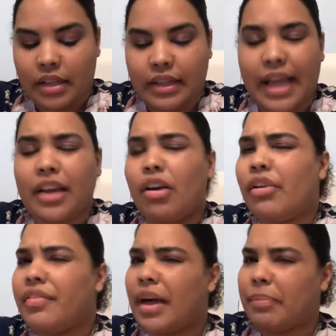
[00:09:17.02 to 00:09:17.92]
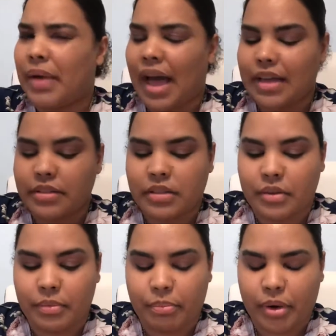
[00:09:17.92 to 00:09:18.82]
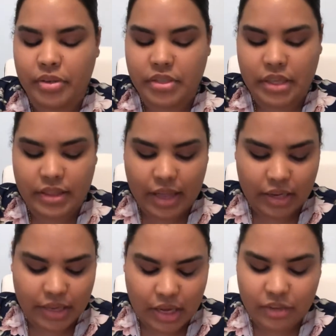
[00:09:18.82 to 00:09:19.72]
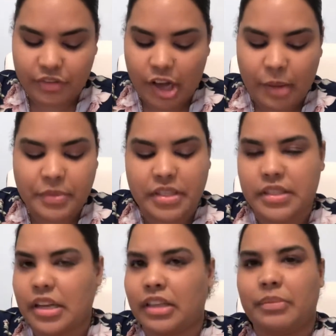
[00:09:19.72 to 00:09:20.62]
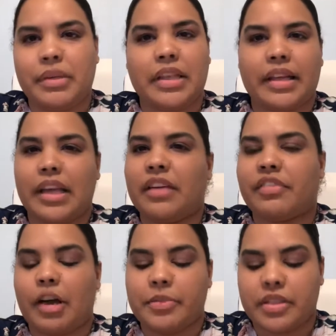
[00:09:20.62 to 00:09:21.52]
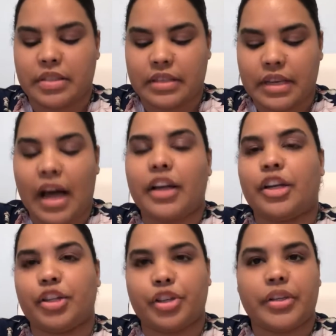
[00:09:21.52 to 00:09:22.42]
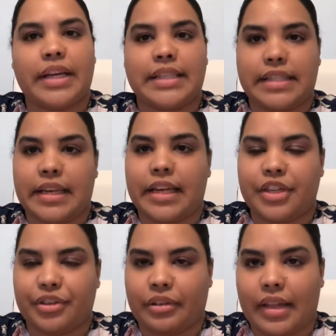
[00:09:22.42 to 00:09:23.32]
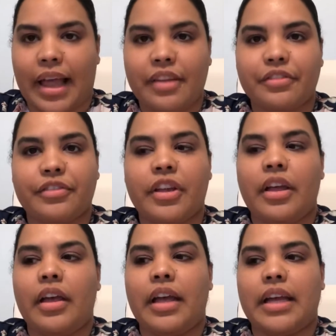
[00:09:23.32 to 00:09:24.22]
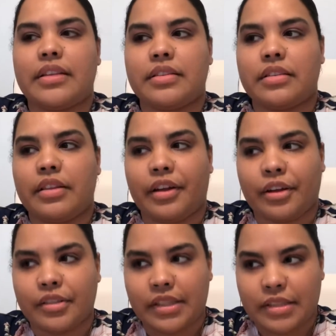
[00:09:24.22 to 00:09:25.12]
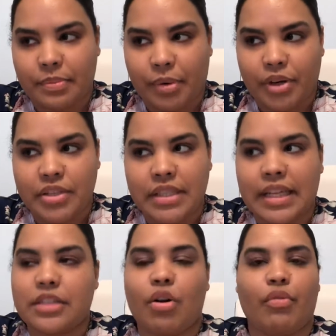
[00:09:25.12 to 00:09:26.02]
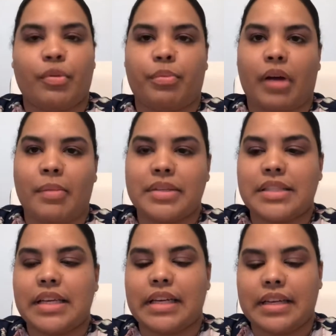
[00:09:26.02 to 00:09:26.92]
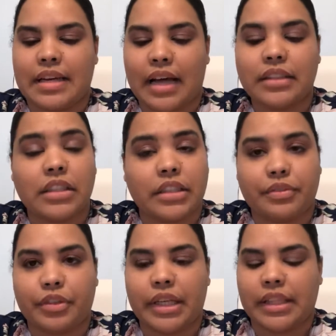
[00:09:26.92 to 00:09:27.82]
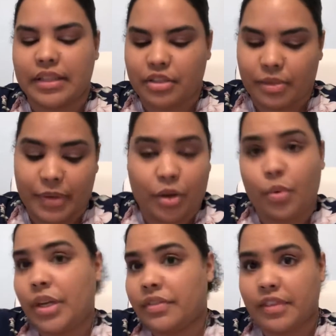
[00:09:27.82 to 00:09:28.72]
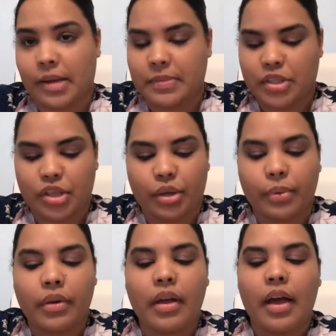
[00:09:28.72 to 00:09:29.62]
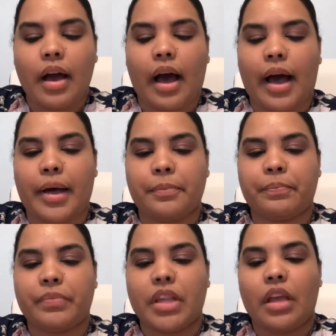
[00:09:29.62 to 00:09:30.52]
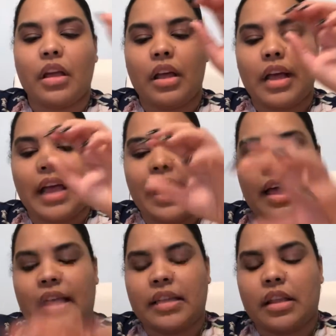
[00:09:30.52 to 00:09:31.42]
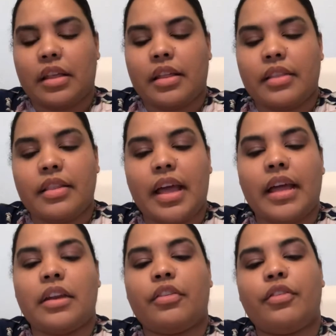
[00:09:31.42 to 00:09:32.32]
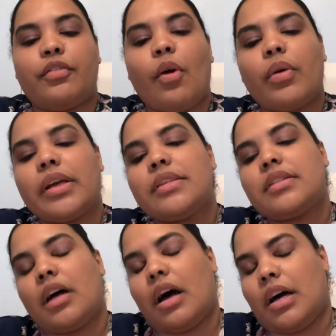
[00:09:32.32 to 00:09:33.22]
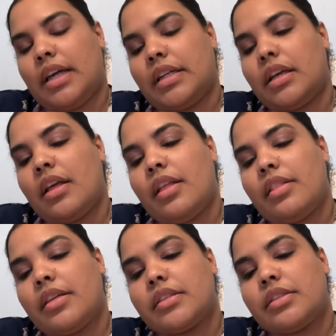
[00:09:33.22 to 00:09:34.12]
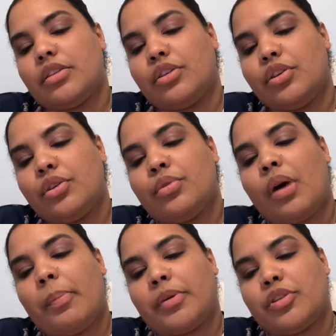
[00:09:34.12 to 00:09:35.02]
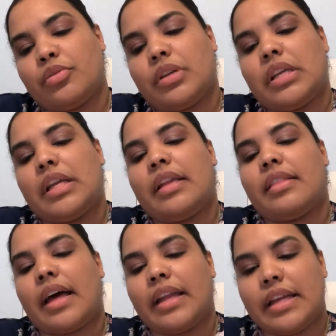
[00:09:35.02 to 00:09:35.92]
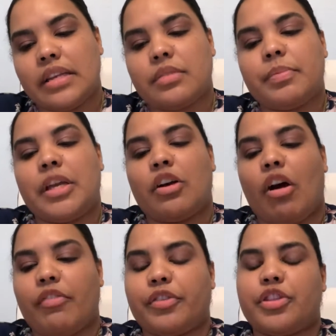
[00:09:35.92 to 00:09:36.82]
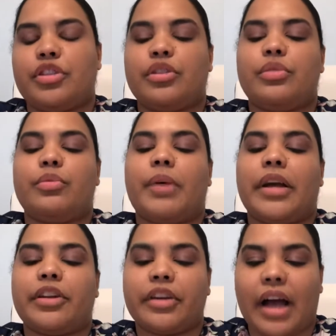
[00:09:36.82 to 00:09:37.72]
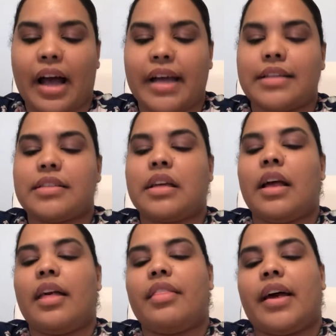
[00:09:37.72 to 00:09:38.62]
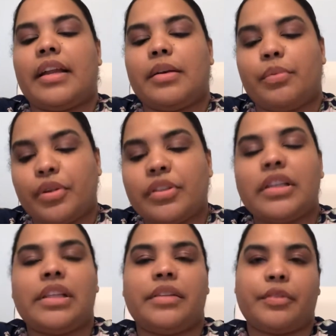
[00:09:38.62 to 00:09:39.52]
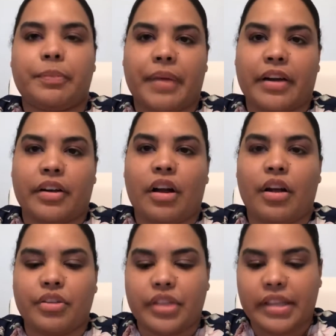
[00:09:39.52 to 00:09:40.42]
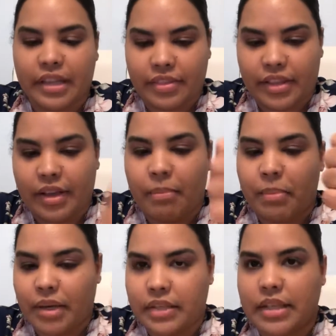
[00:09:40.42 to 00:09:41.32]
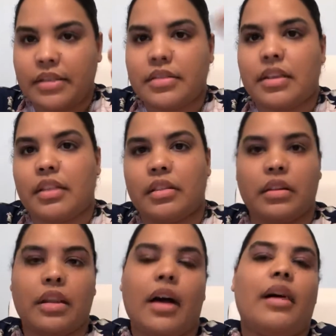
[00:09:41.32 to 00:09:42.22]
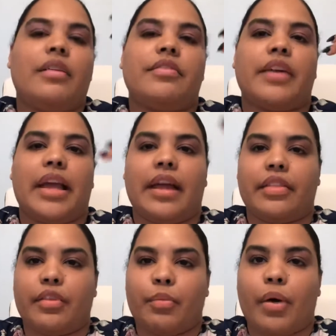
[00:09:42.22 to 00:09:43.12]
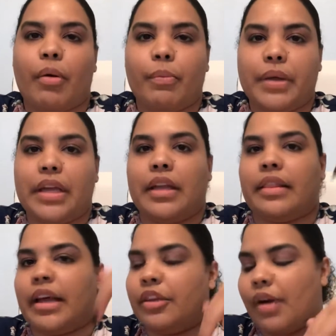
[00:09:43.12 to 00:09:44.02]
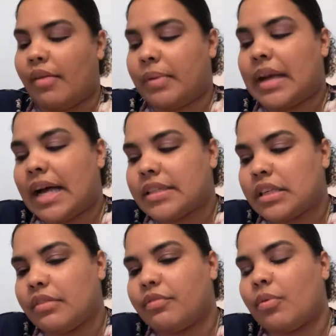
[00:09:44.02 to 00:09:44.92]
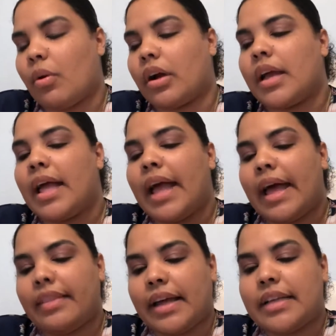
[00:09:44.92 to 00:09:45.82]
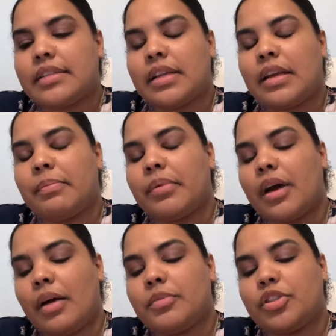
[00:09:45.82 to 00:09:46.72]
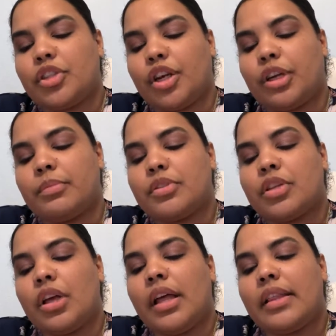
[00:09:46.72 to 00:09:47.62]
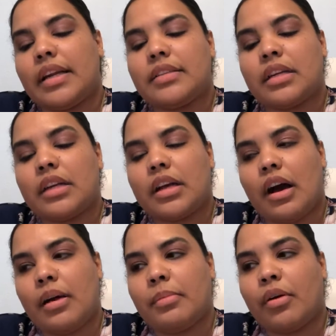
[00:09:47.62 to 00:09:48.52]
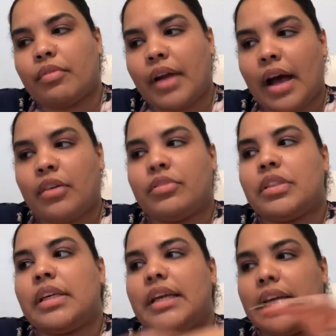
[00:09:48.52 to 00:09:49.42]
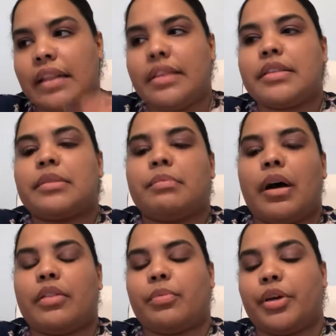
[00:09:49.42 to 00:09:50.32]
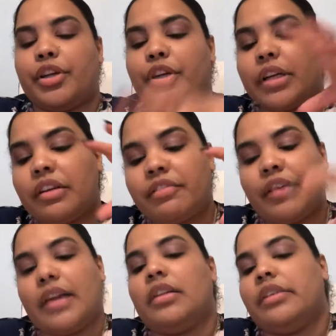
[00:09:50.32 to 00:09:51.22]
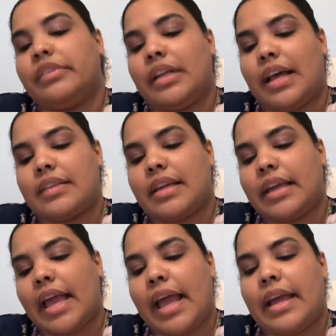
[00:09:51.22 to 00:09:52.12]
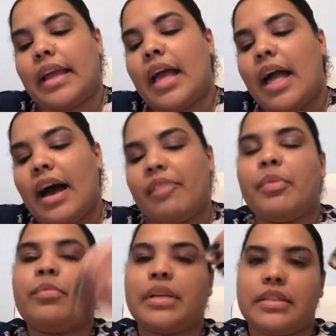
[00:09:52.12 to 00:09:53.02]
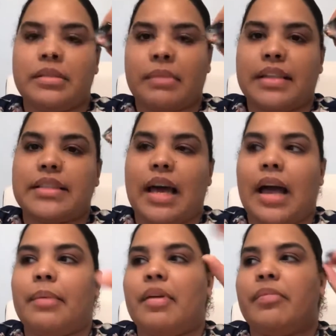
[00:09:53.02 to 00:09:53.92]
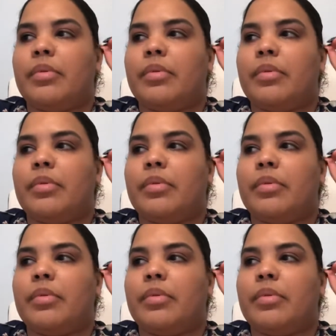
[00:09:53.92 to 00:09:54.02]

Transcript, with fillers: Let go of that past person. That King of Cups is telling me that King of Cups is not a good idea in your life. It's a person that's overpromising and not delivering. This could be a Queen of Cups too. And then focus on this new opportunity that is being offered to you by your guides, that it will deliver better on the abundance, the love, and the well-being that you have been asking for, and that it's going to come to terms, that it's going to come around in this month where you're going to finally realize, like, hey, I've been wasting my time.